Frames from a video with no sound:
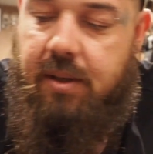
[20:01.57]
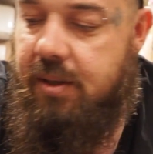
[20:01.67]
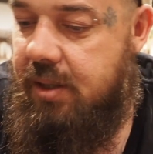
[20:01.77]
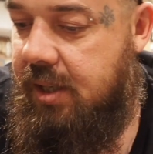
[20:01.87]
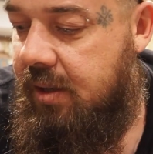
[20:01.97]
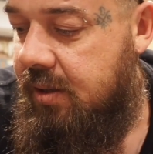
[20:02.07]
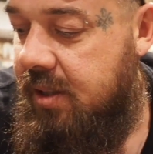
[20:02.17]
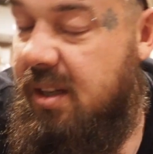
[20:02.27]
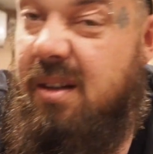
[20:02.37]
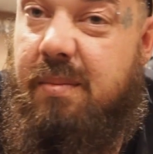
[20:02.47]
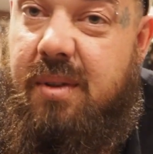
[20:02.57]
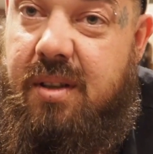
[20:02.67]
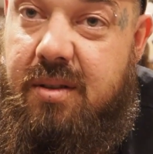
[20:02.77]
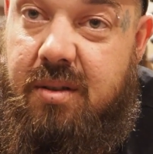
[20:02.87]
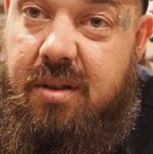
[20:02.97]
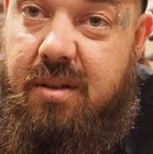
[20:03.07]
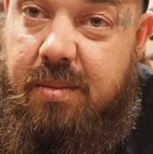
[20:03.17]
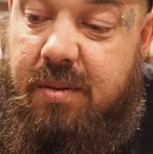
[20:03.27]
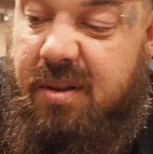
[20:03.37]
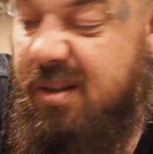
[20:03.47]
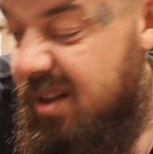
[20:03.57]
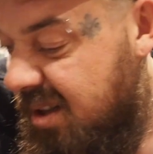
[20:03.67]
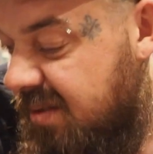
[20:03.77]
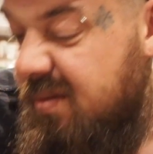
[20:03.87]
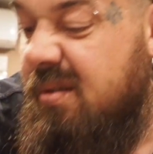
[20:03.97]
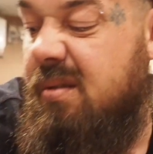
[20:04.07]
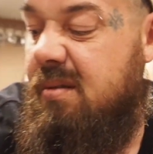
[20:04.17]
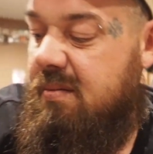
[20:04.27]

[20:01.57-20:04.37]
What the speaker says: is how you set up a dry dropper rig and your rod.